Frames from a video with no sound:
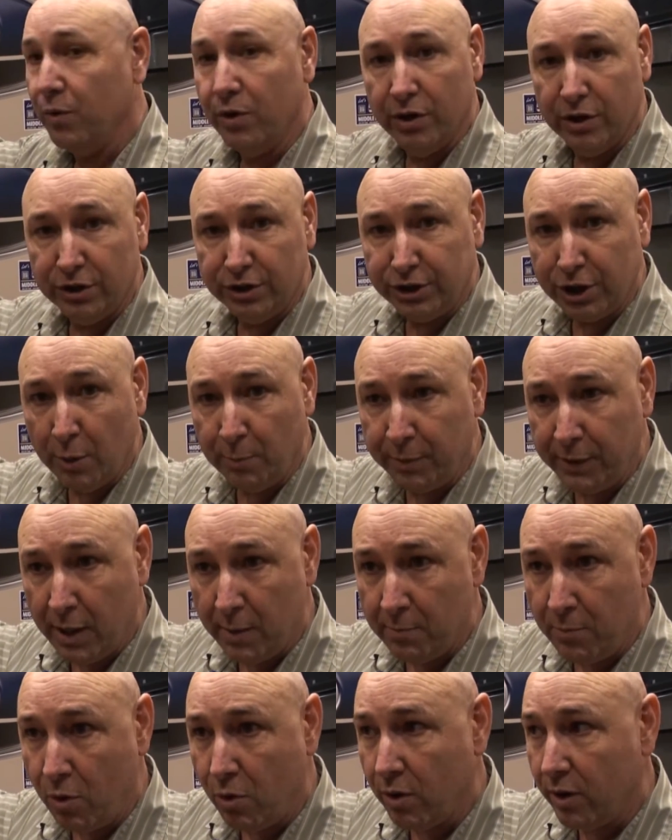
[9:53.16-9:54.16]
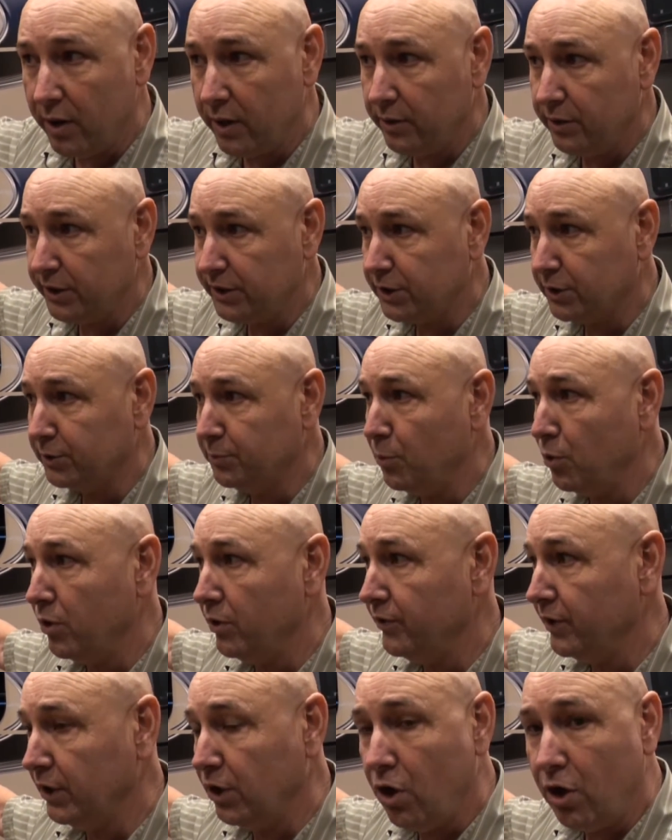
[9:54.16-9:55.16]
We're jumping up more. This is
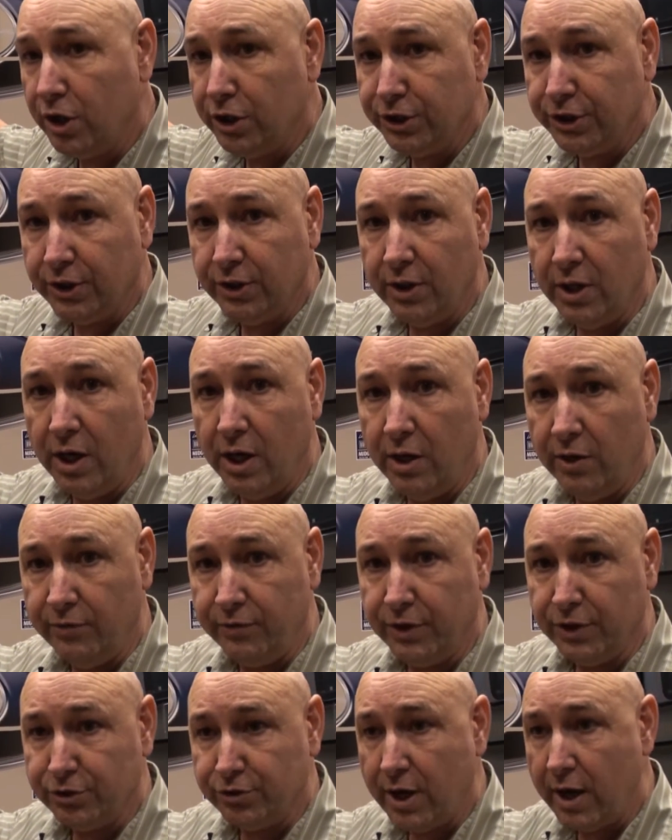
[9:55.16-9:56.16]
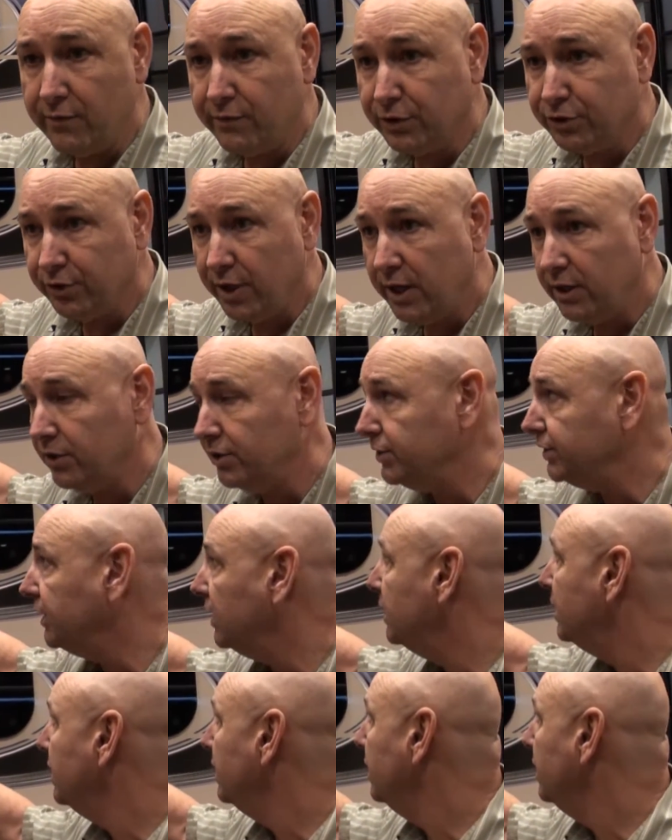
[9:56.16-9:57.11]
more the larger of your travel trailers.